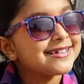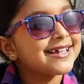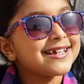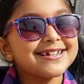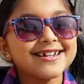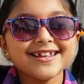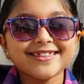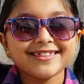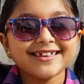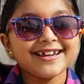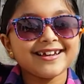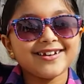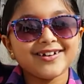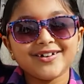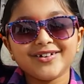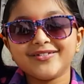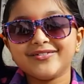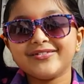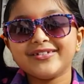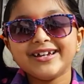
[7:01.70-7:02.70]
thing to think
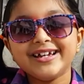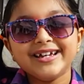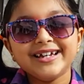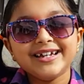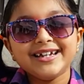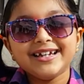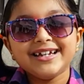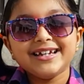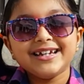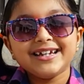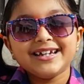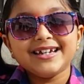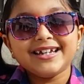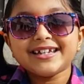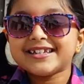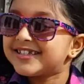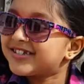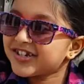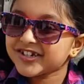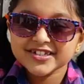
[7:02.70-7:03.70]
of
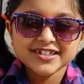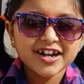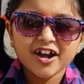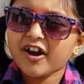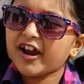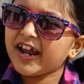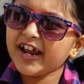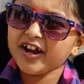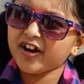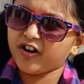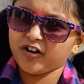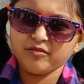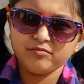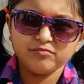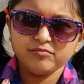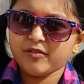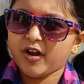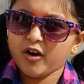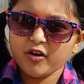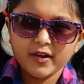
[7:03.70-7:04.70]
is just
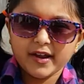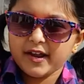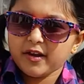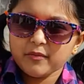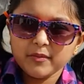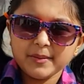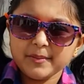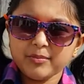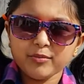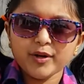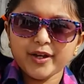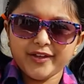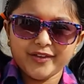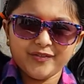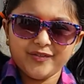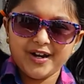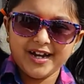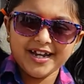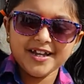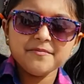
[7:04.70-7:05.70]
our air we breathe,
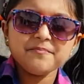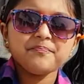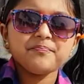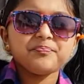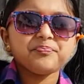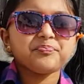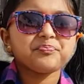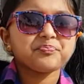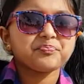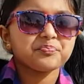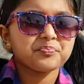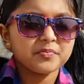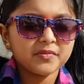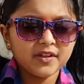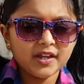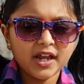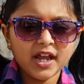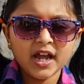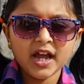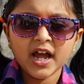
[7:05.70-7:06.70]
right?
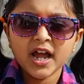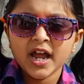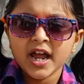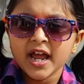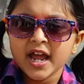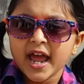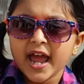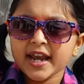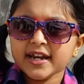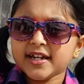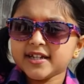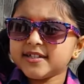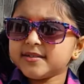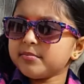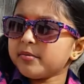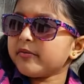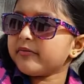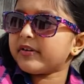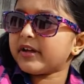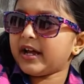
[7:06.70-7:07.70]
And it's
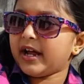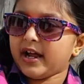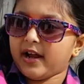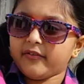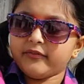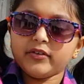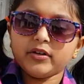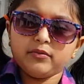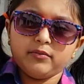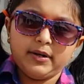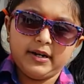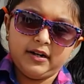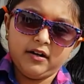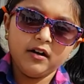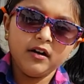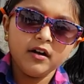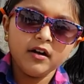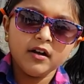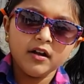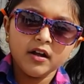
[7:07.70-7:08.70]
moving
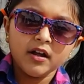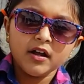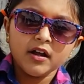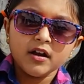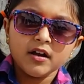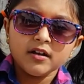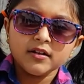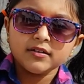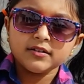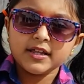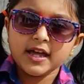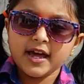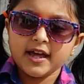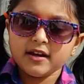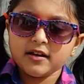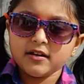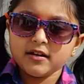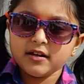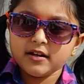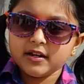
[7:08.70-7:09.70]
everywhere
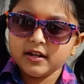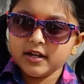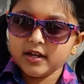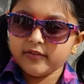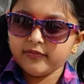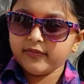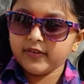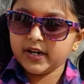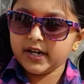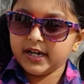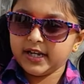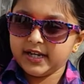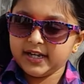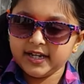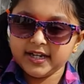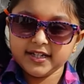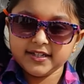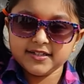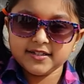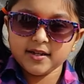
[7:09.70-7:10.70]
that if it
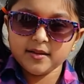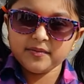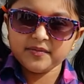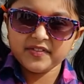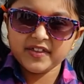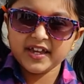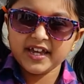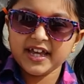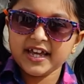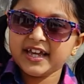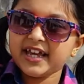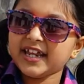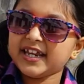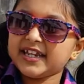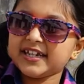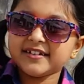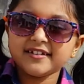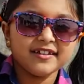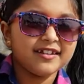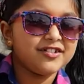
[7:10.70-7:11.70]
hits something, it can
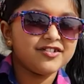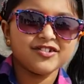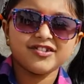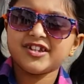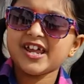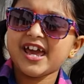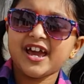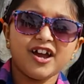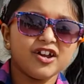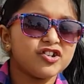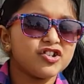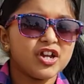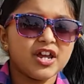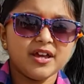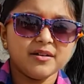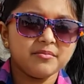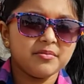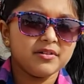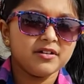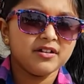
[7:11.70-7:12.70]
easily just take a shape.